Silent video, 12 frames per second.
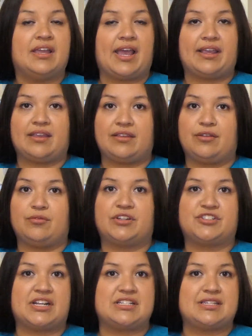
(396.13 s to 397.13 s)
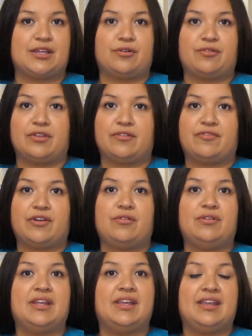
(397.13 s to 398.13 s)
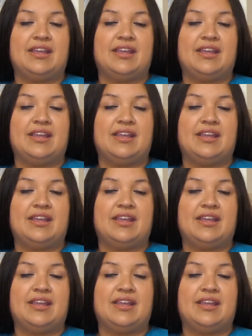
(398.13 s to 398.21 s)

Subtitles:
I can, you know, translate over the phone.